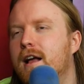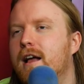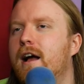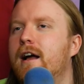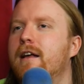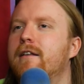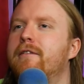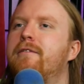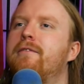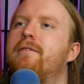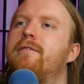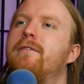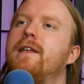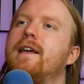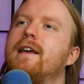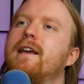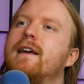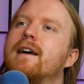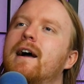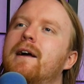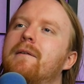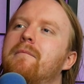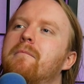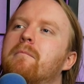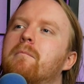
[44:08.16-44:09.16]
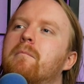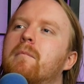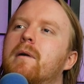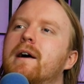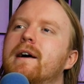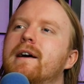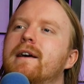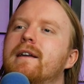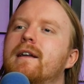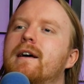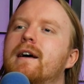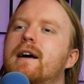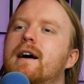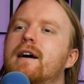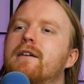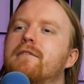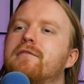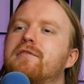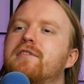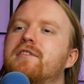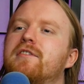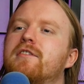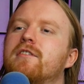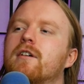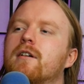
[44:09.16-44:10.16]
I I think I might
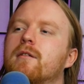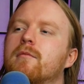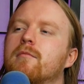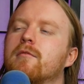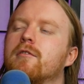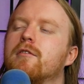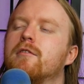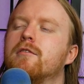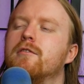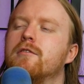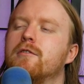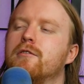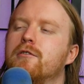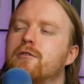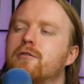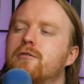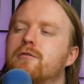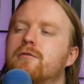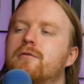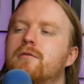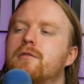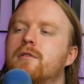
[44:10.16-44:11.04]
have some clue.